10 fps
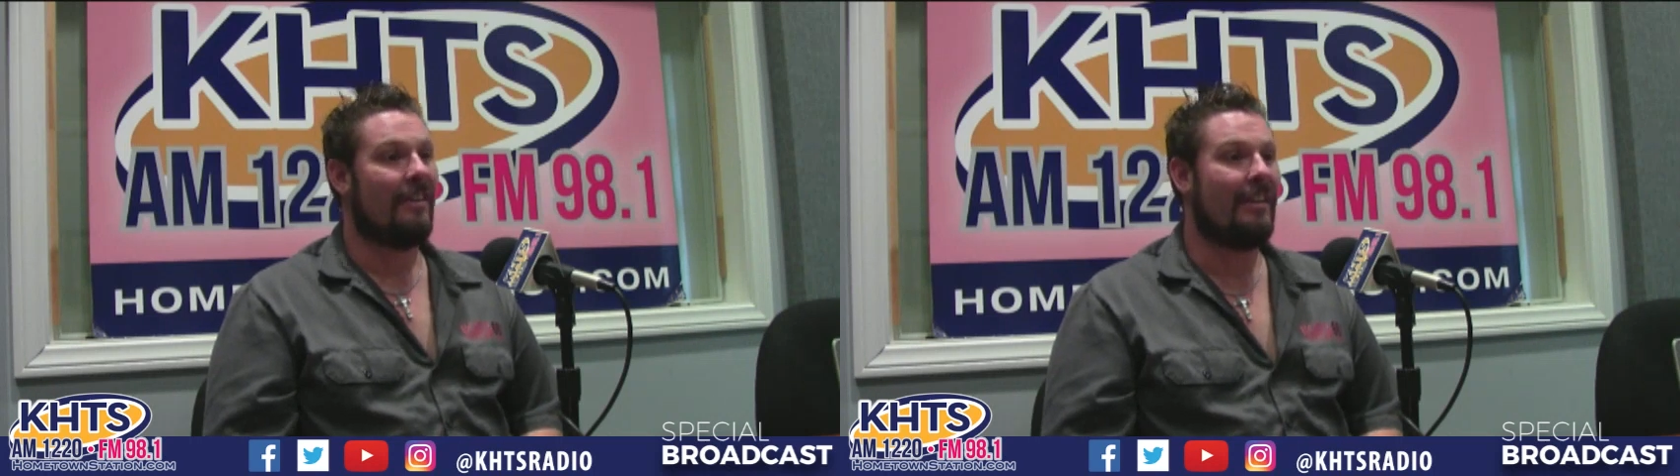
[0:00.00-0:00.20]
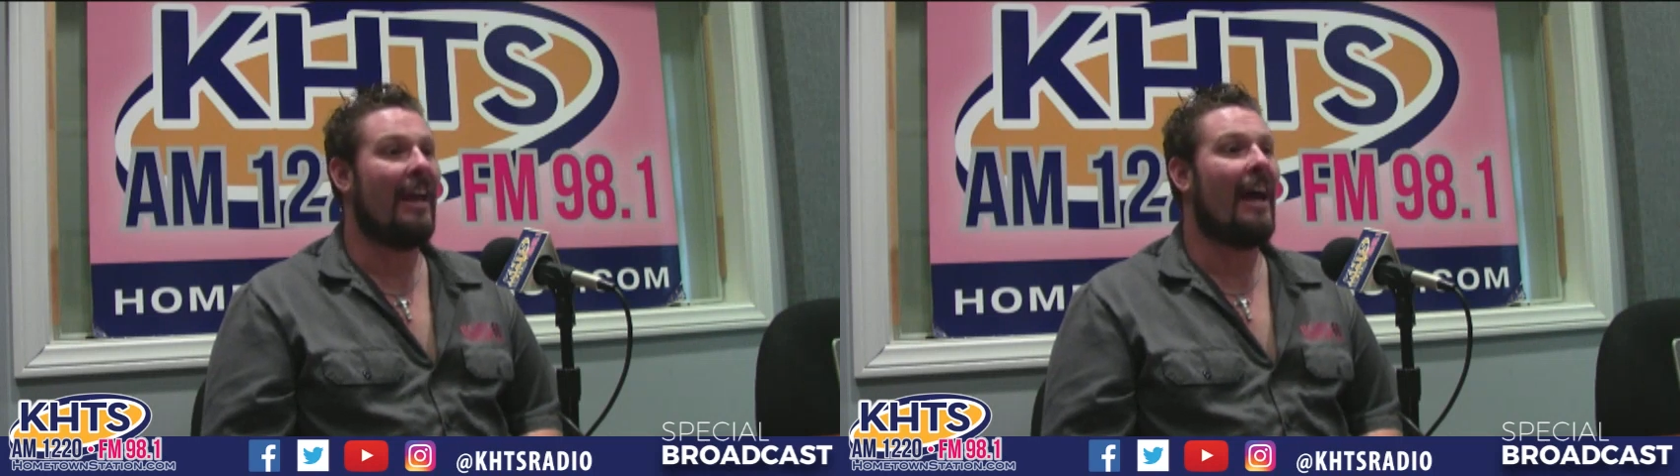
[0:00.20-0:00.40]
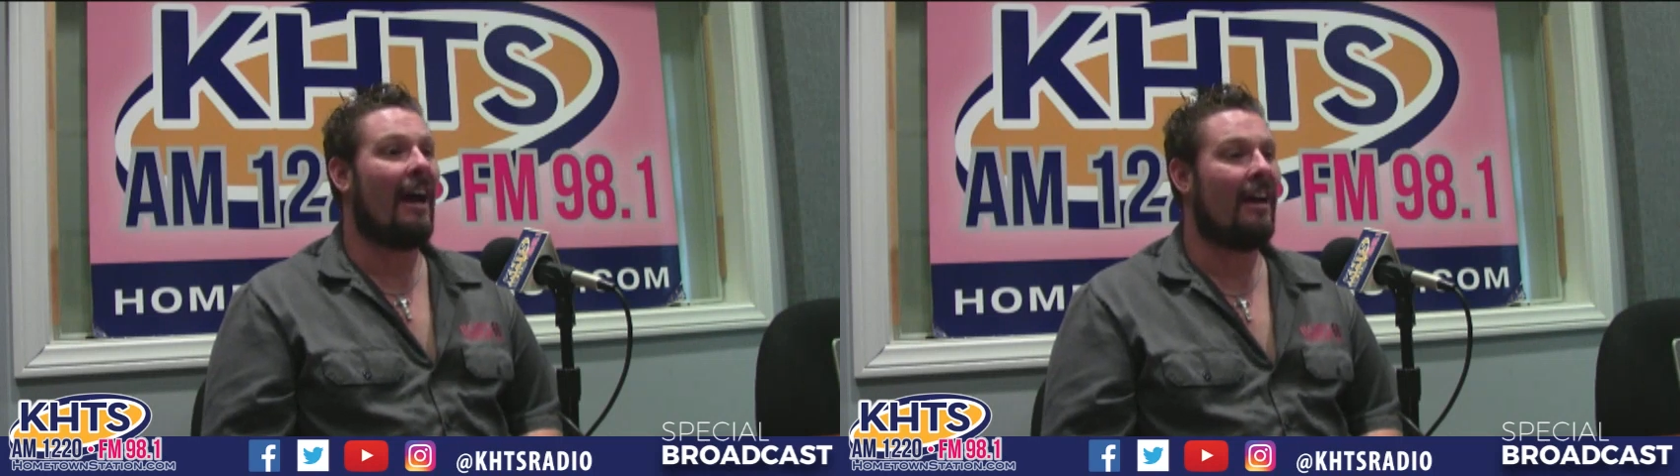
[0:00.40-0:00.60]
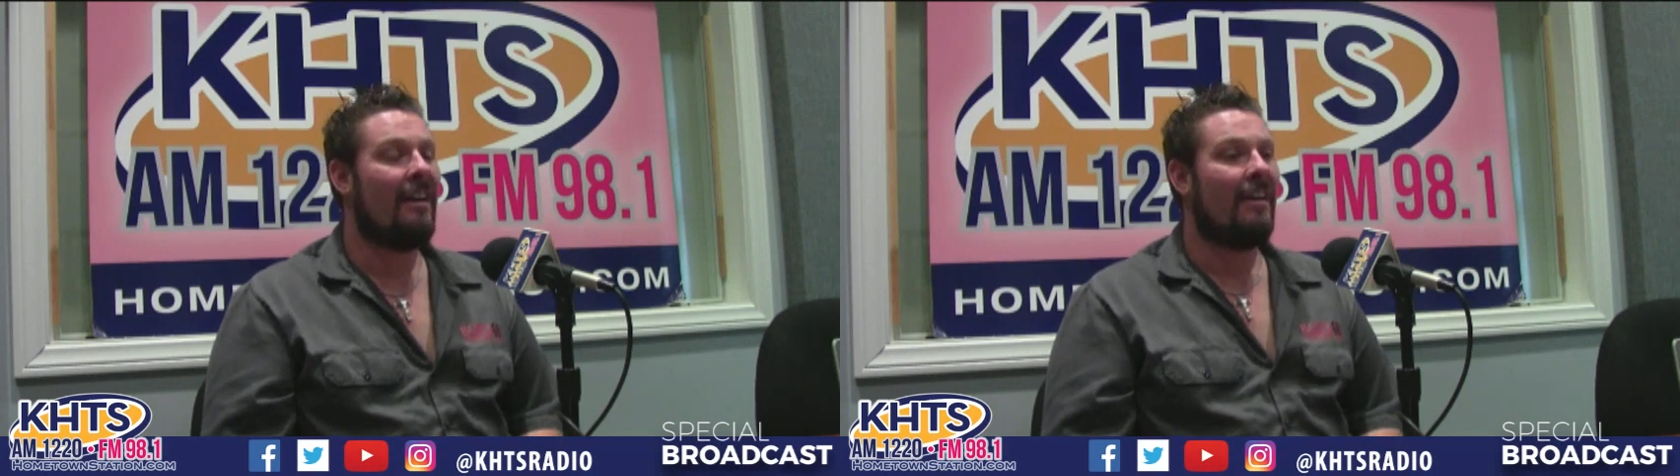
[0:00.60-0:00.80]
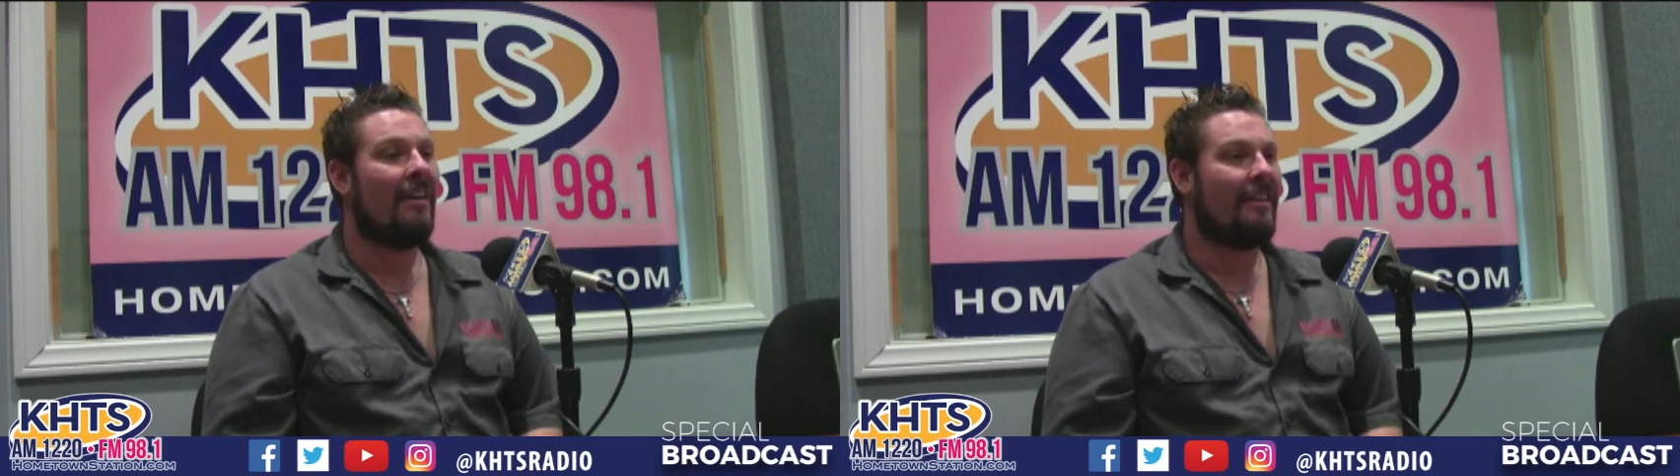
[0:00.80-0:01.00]
Yeah.
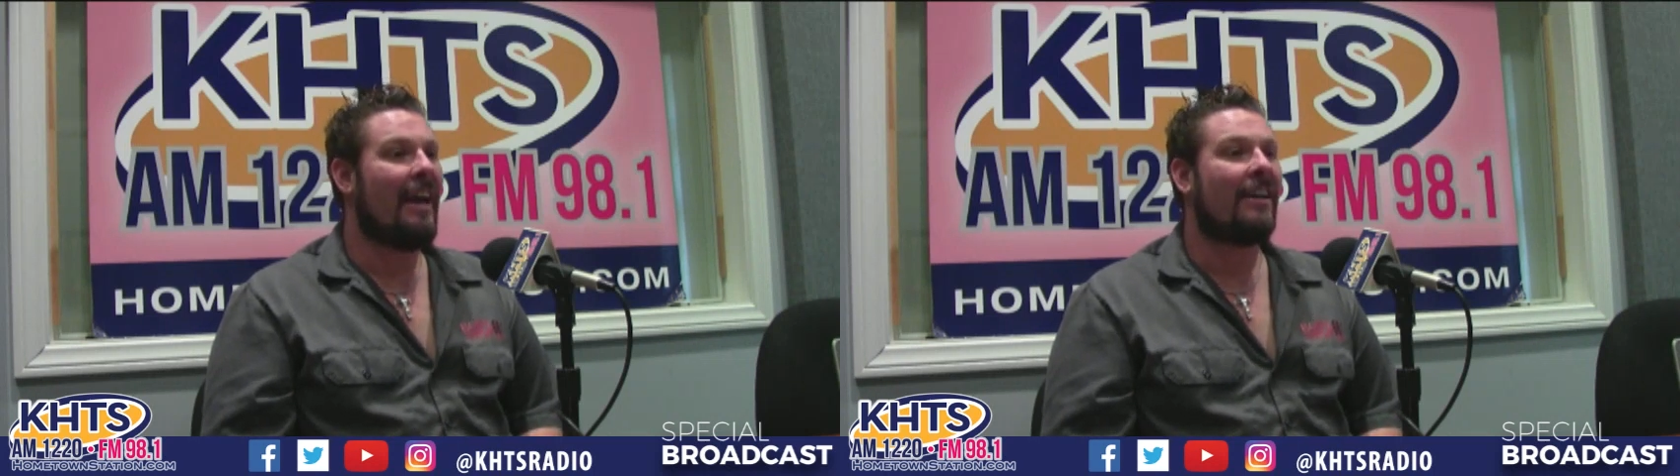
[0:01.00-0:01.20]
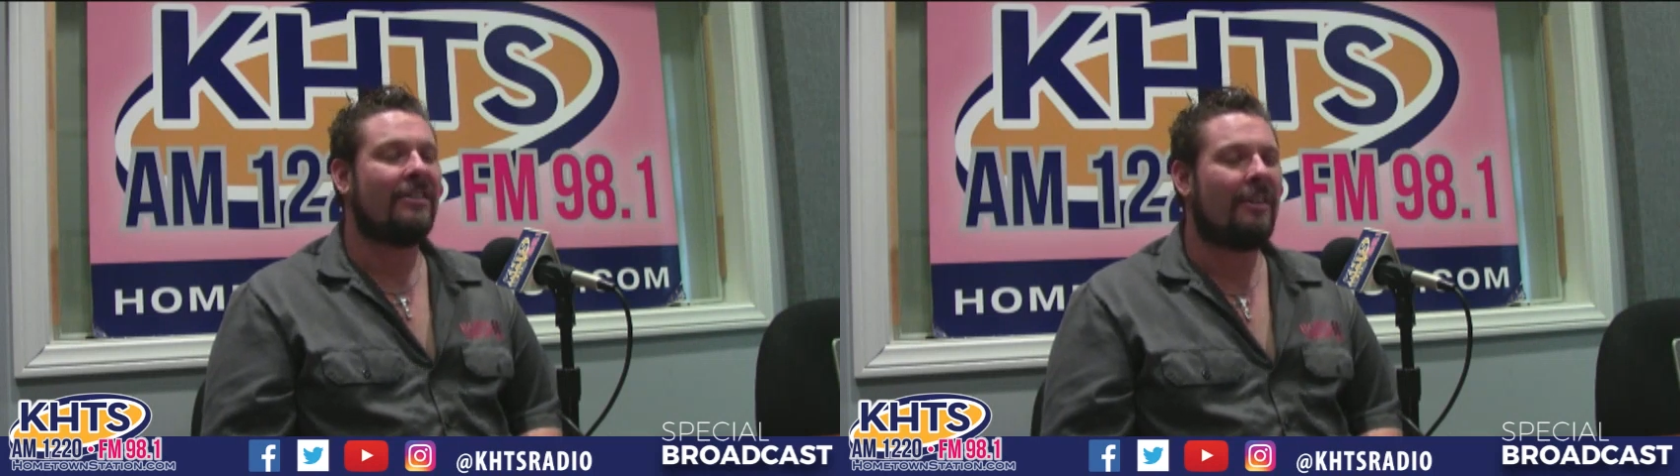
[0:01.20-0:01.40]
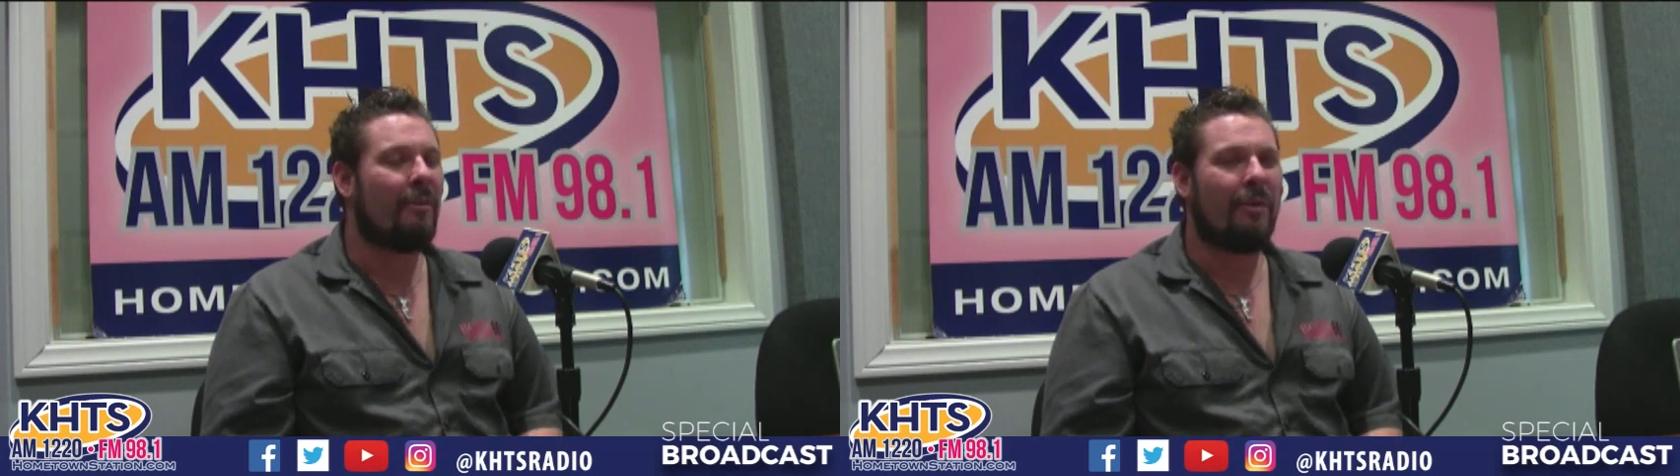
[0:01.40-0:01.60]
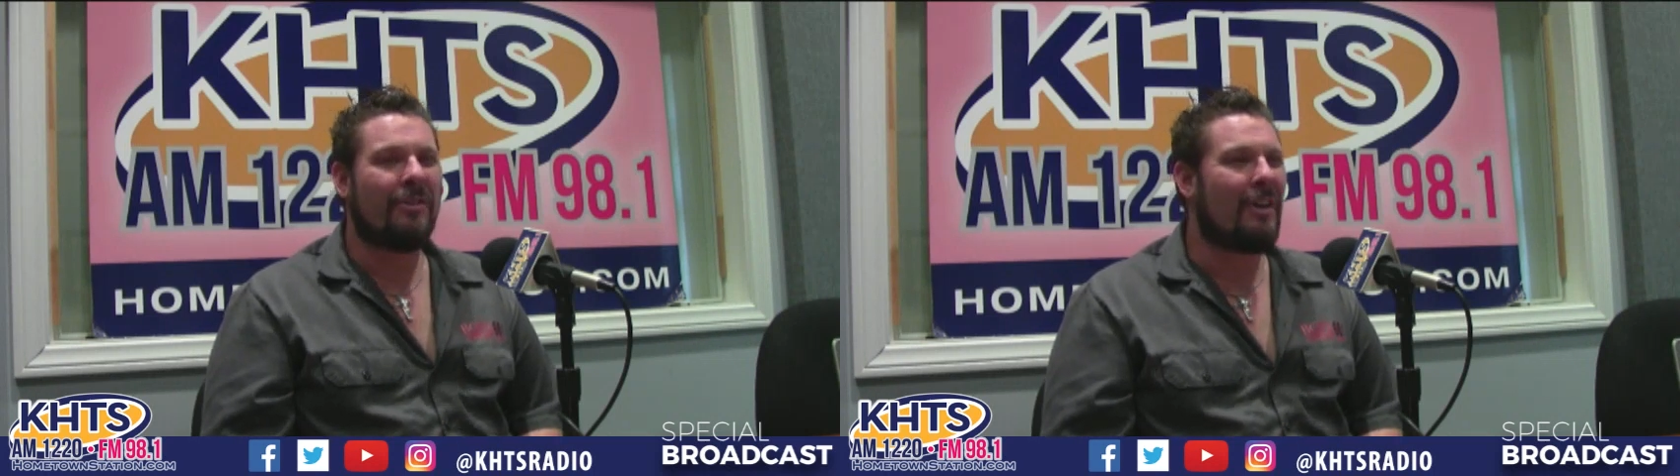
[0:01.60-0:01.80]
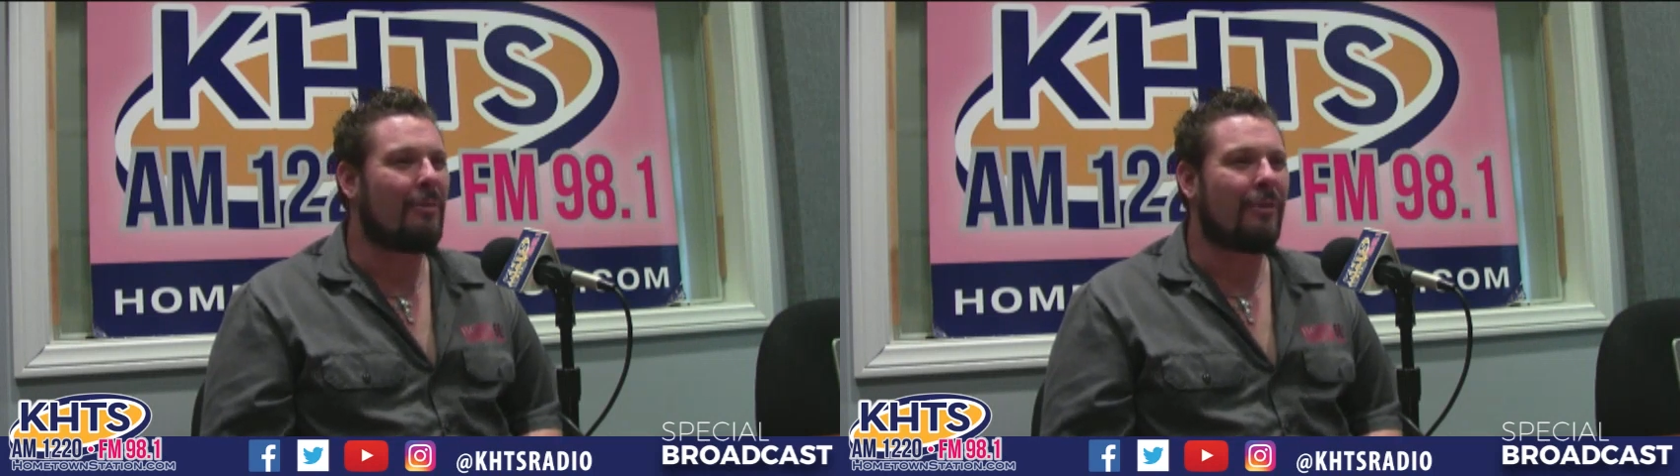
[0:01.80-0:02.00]
Yeah, because with
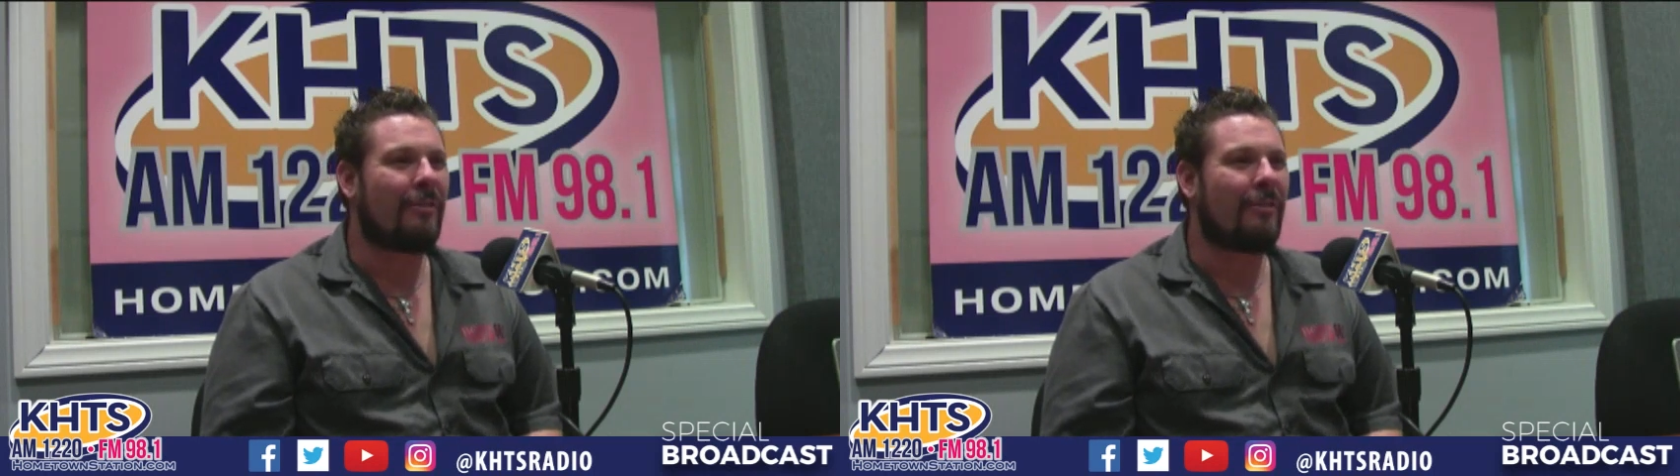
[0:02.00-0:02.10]
jobs,